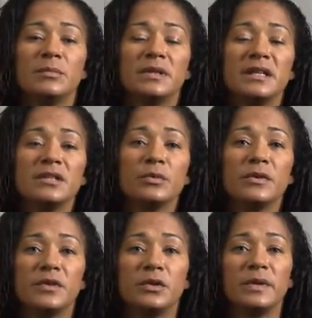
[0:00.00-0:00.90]
Please
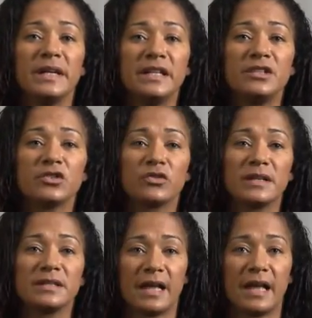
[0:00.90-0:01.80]
review each
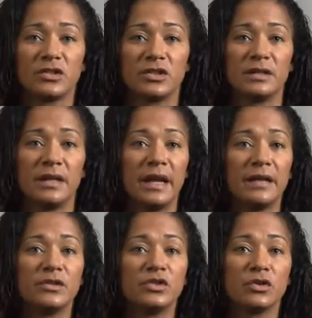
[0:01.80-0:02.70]
transaction
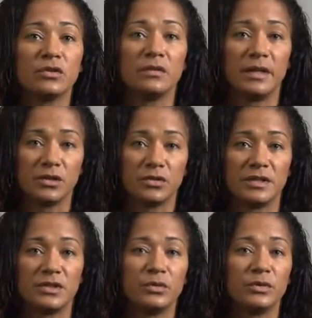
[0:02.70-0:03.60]
and the journal
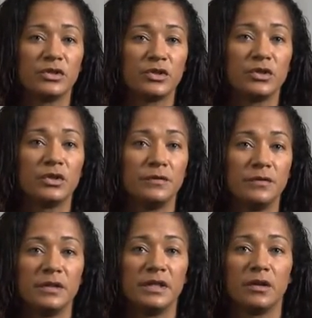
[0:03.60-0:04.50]
entries to ensure you
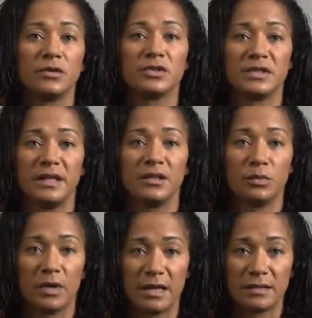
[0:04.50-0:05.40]
fully understand the
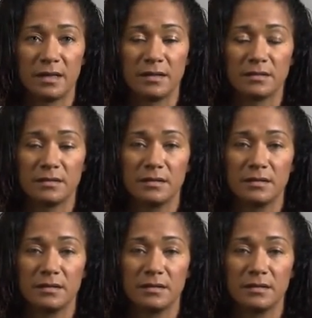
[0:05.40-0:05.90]
process.